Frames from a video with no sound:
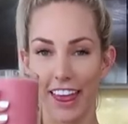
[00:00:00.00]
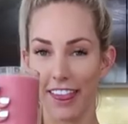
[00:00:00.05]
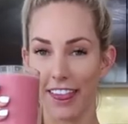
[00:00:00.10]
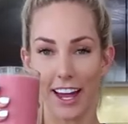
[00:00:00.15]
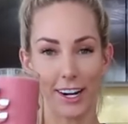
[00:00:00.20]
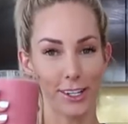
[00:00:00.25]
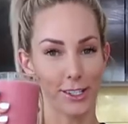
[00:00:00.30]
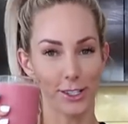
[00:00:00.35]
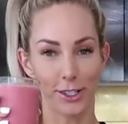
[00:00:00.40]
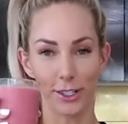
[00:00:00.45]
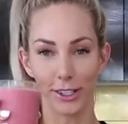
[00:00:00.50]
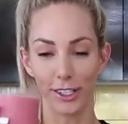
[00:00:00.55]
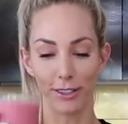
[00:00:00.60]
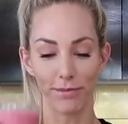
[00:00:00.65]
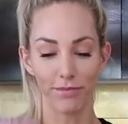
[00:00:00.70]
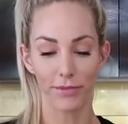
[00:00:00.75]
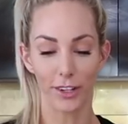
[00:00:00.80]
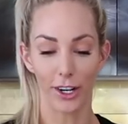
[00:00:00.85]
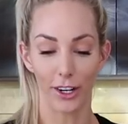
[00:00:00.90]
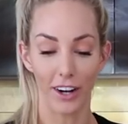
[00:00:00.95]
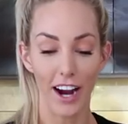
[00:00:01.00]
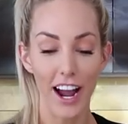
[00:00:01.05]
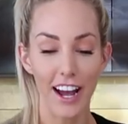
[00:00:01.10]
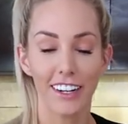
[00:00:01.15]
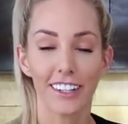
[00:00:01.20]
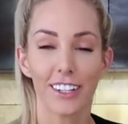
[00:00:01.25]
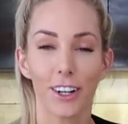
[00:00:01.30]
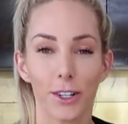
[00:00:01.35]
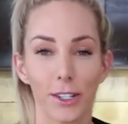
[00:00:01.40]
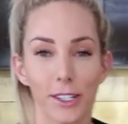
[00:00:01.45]
That is good. All
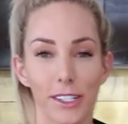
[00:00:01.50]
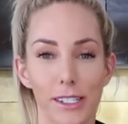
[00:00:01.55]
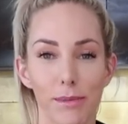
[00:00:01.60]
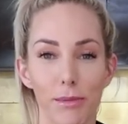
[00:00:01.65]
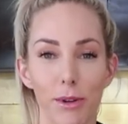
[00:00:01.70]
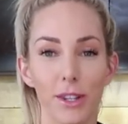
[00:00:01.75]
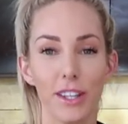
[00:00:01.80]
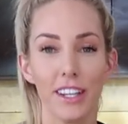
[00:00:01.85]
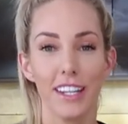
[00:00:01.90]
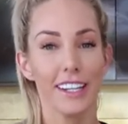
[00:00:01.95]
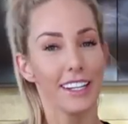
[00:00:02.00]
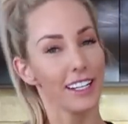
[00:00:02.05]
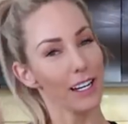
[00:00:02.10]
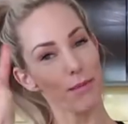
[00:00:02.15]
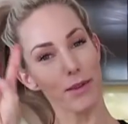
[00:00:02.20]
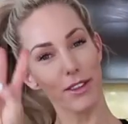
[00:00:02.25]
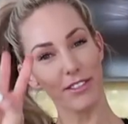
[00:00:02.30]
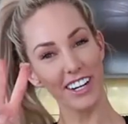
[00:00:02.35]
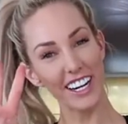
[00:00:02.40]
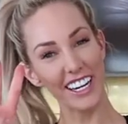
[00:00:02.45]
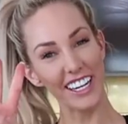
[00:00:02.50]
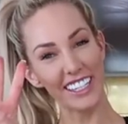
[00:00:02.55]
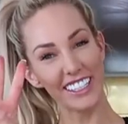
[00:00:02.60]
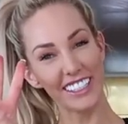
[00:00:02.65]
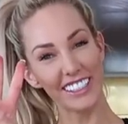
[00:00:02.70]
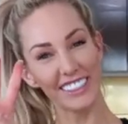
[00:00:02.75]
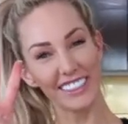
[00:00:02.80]
right, on to smoothie number three.